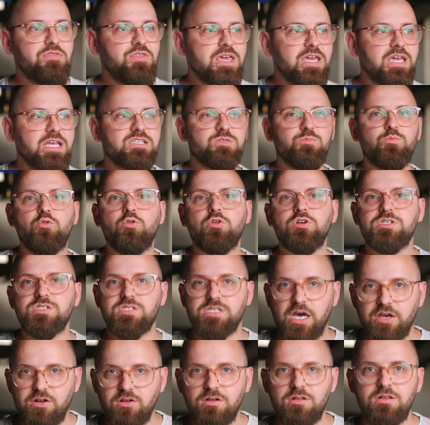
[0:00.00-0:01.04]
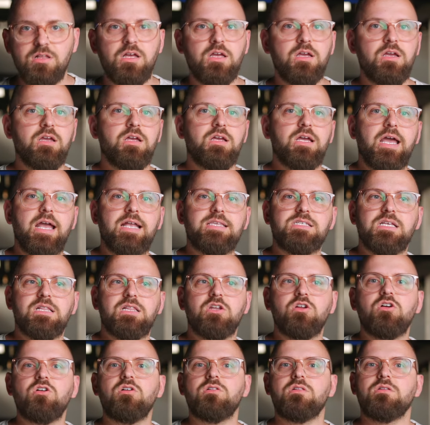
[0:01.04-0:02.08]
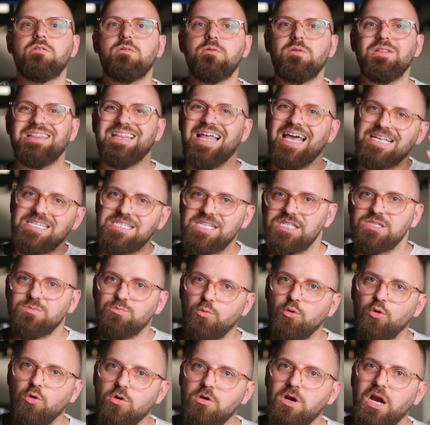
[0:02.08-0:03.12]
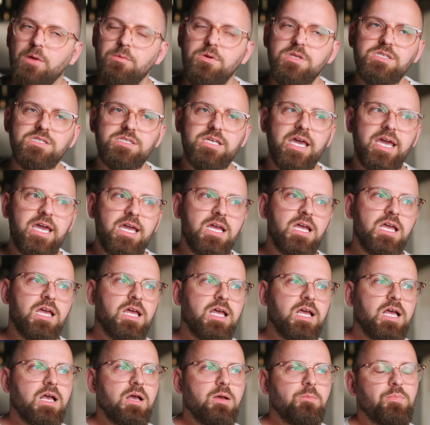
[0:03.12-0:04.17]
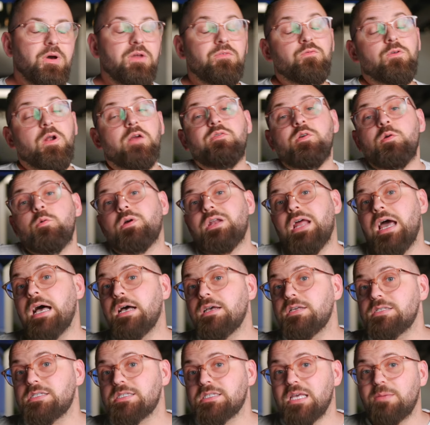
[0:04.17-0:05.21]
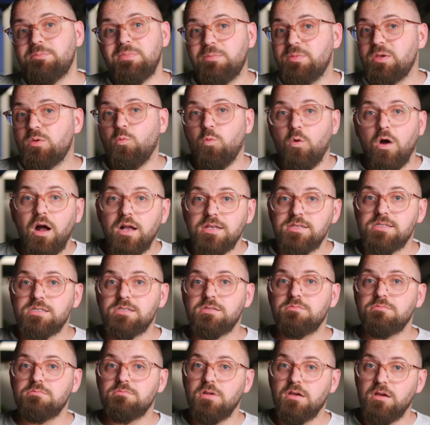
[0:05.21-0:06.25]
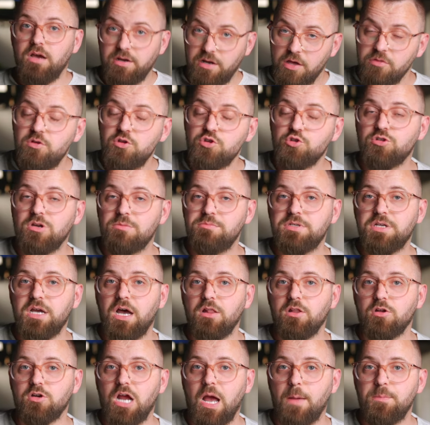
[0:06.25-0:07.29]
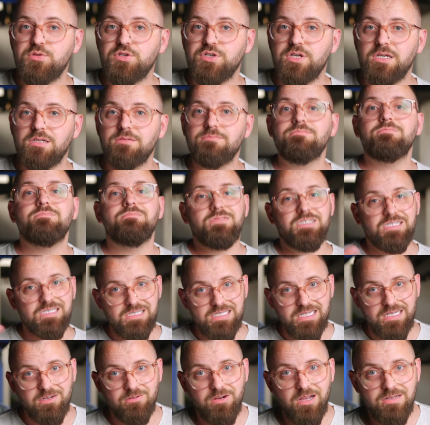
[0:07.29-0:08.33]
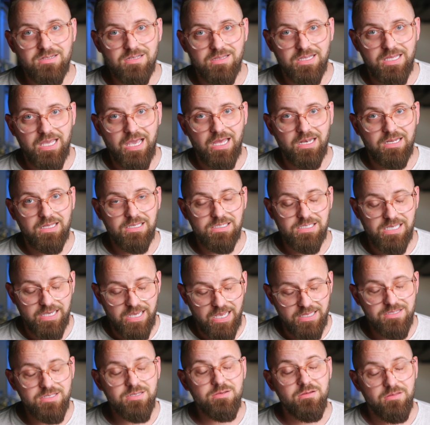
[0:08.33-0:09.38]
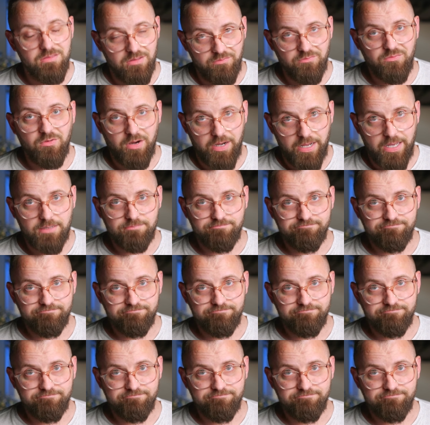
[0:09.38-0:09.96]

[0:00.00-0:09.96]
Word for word: think it's more subtle it's a little less is more, I would say. But for everyone else that maybe wants another trim color option, just stick around to the end because I got two of them for you.